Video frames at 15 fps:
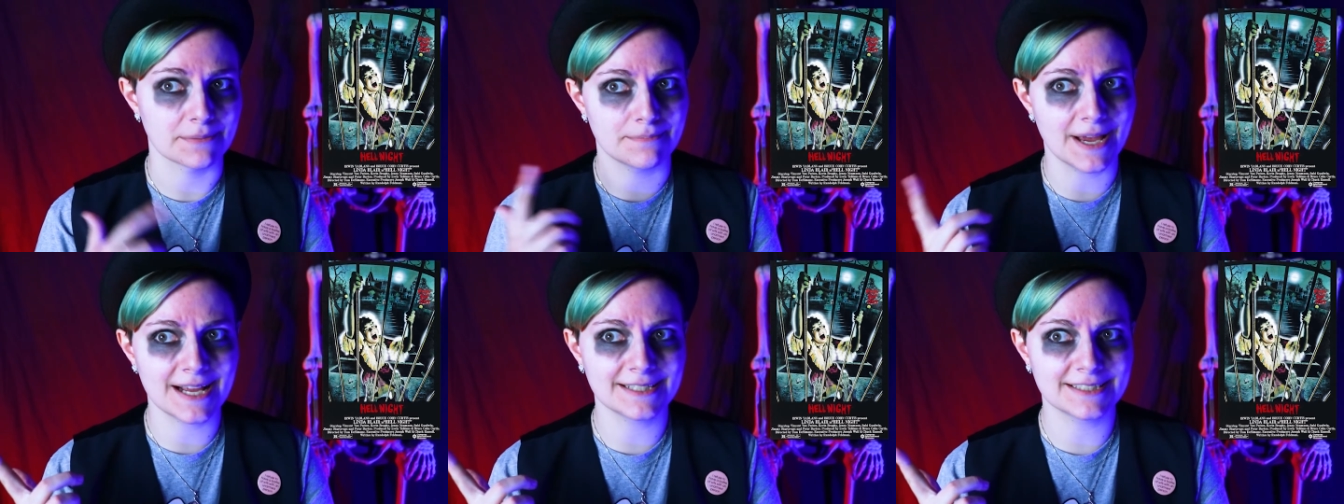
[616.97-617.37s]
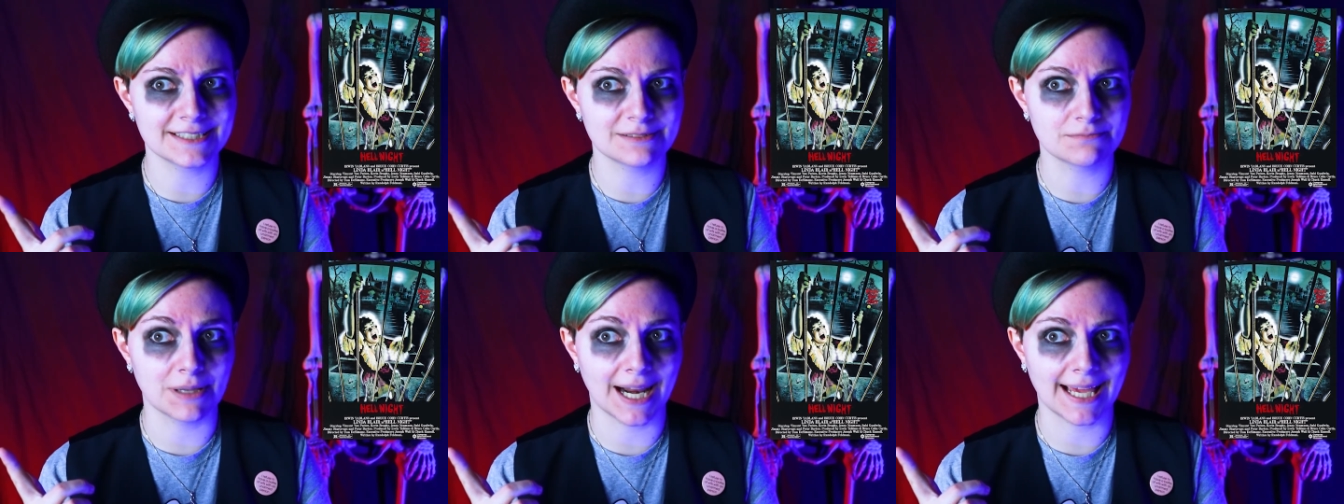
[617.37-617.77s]
an
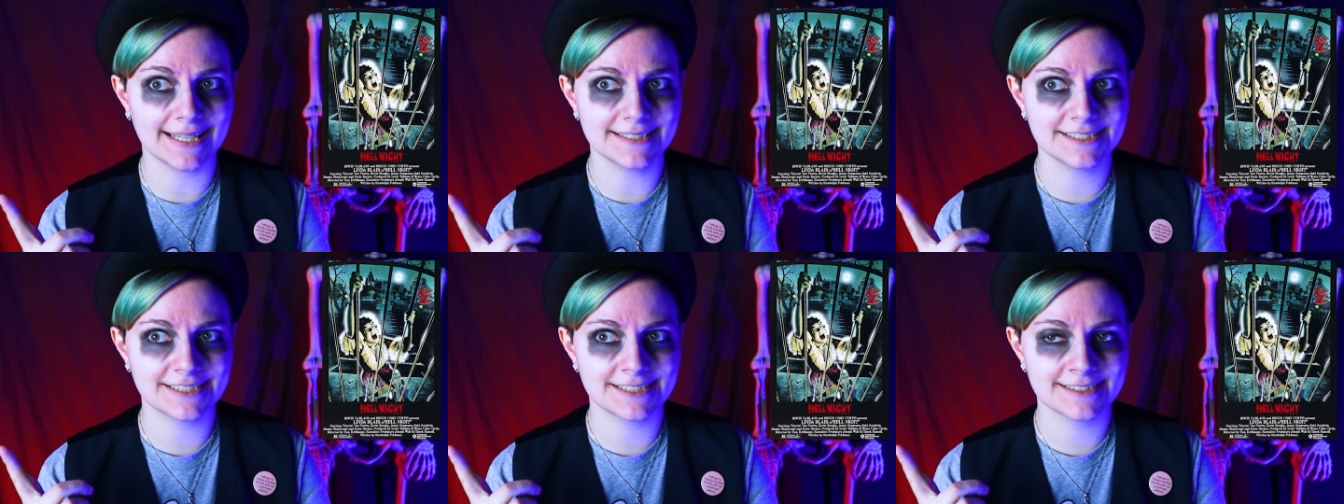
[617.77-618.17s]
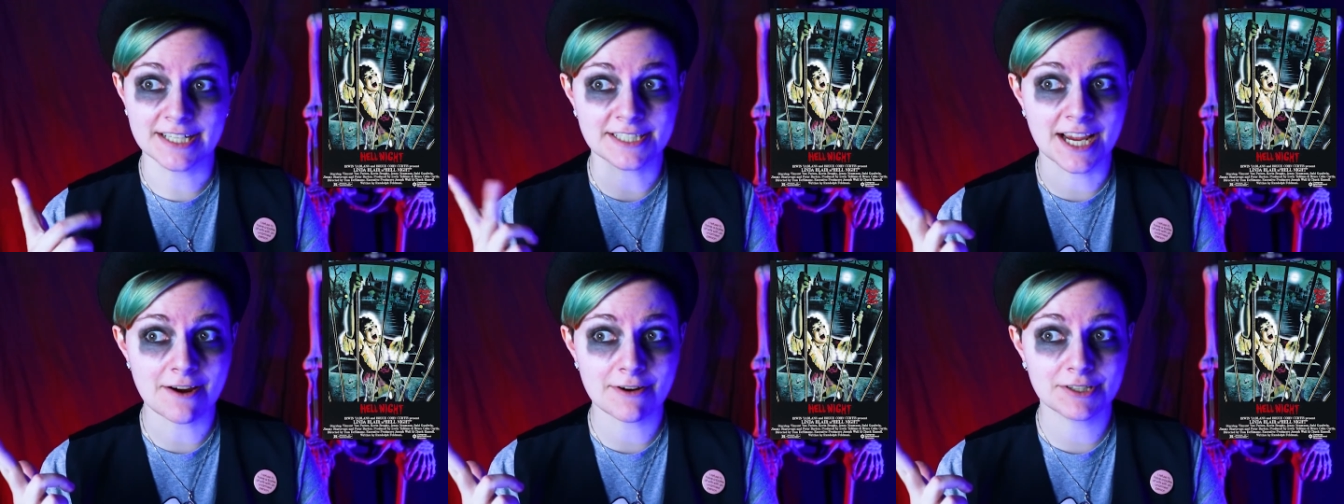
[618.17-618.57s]
abandoned place,
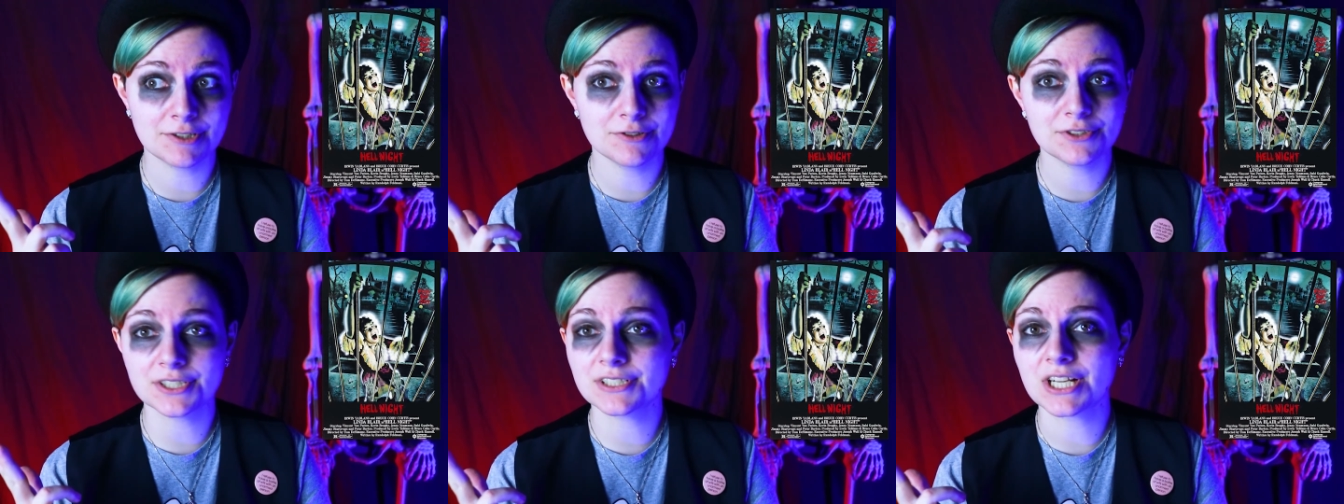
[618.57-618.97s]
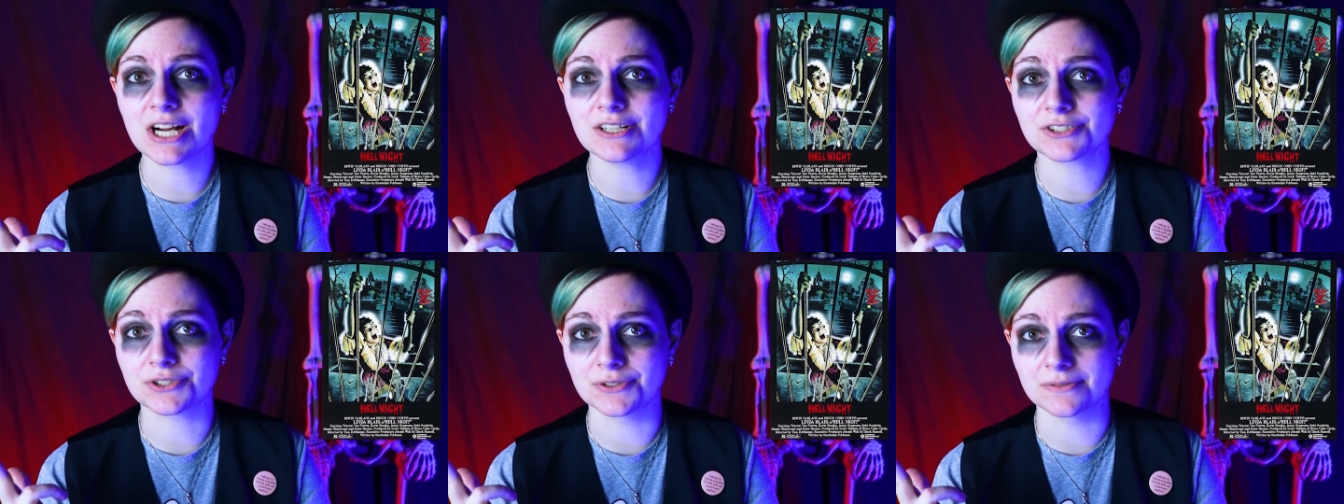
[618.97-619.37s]
and characters in
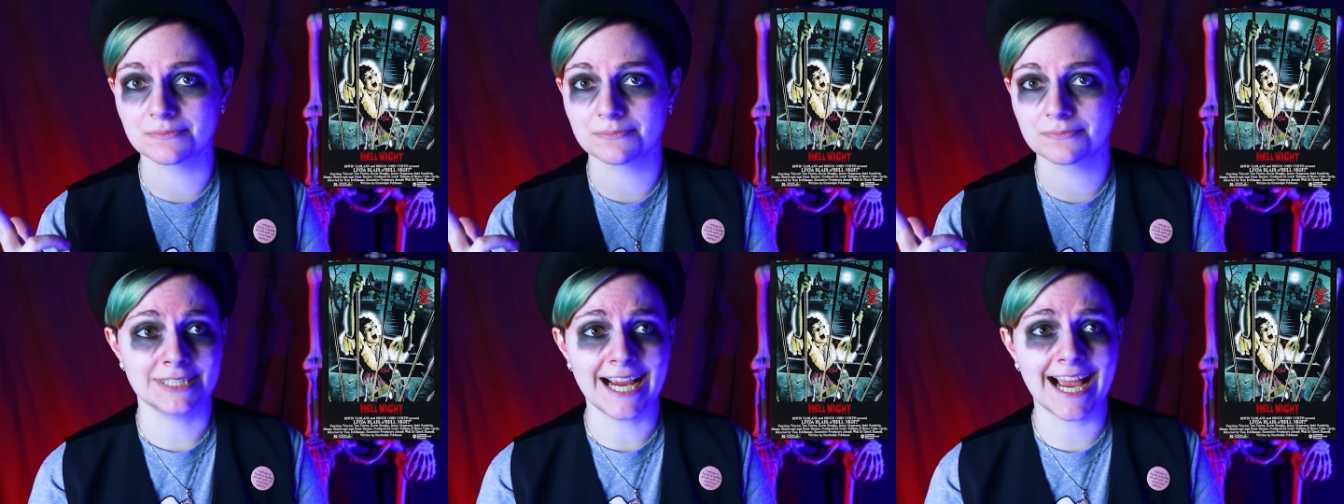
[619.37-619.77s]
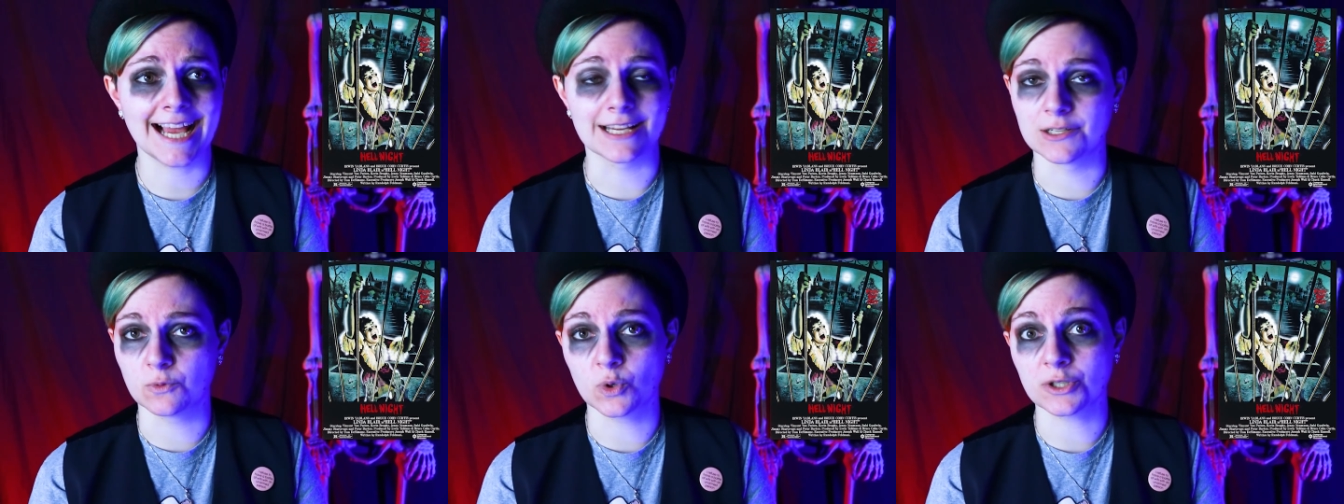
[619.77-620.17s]
costume.
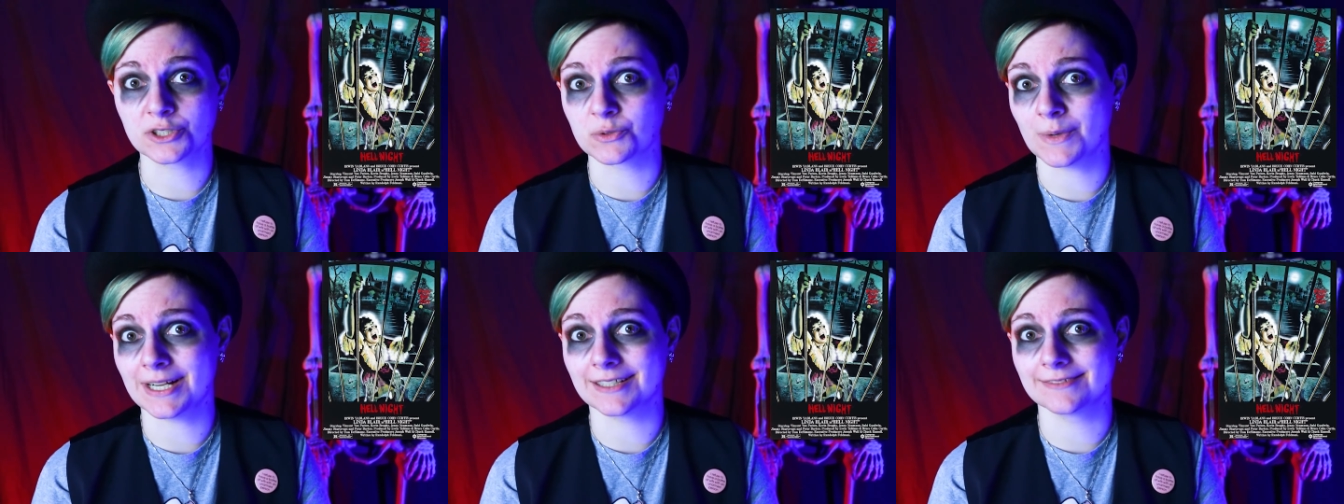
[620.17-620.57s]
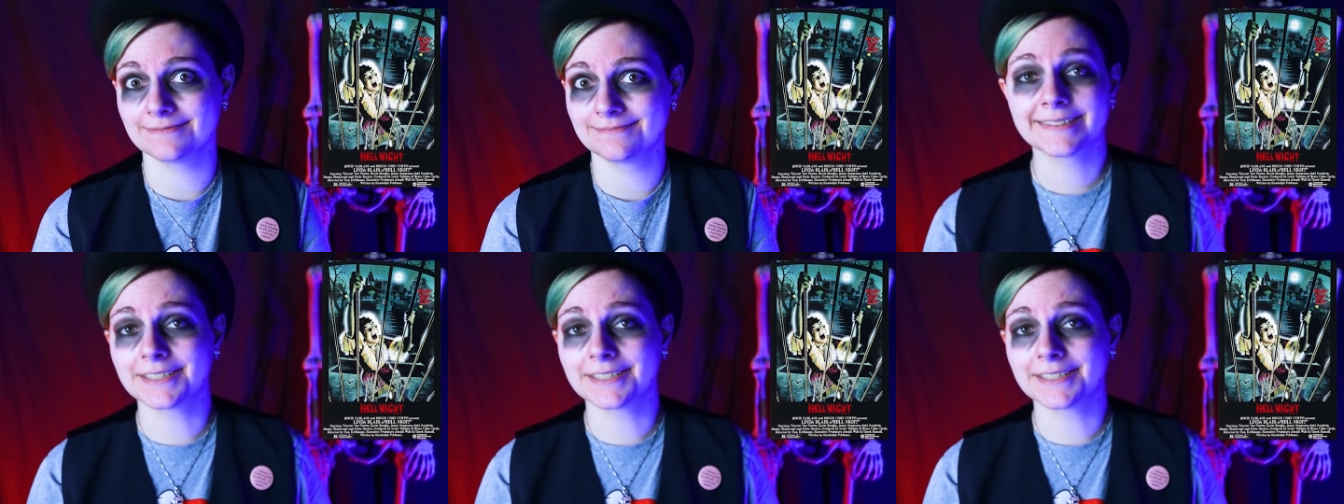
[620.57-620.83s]
Yeah, it works well.